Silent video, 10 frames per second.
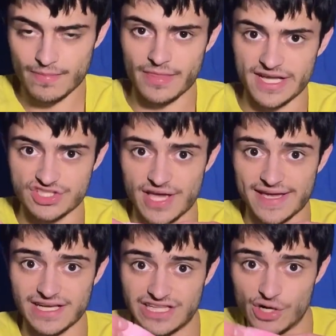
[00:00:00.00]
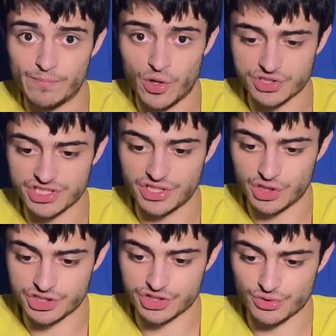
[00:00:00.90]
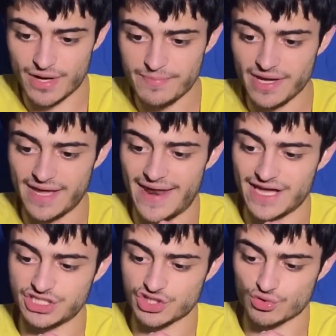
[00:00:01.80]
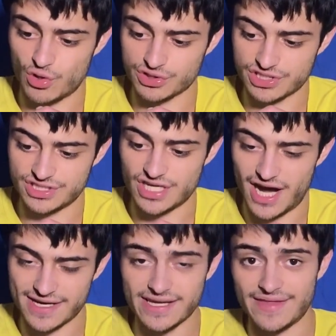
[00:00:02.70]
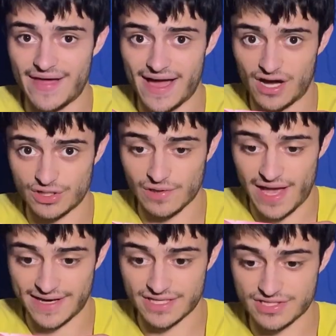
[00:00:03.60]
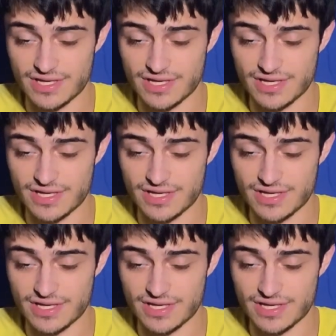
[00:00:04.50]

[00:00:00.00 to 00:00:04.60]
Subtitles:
It's like a little post-it note strip, and I just wrote done and I underlined it.